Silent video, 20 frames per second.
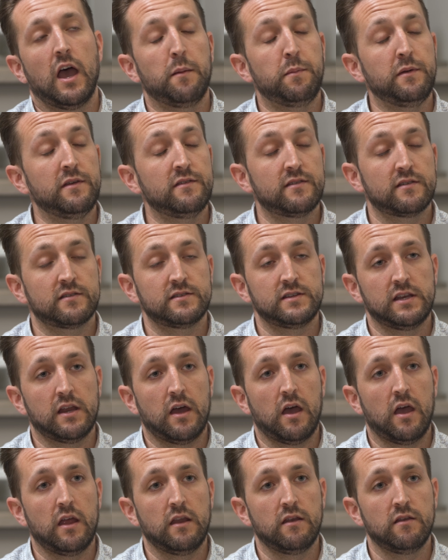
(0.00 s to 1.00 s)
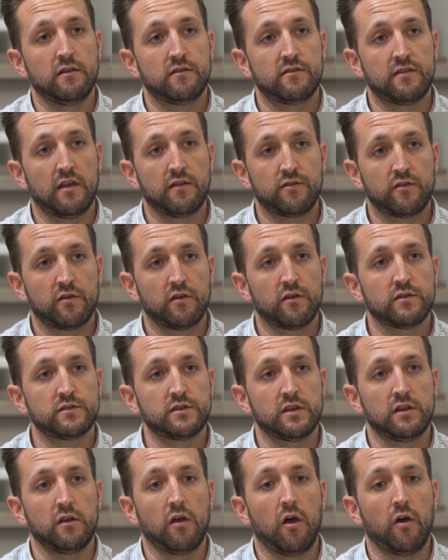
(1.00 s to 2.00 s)
IP69 sensors,
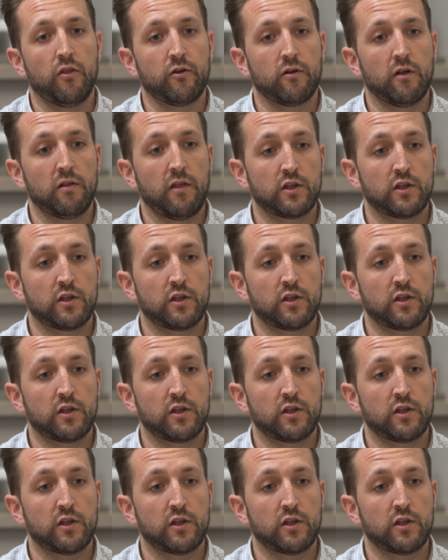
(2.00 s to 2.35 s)
and other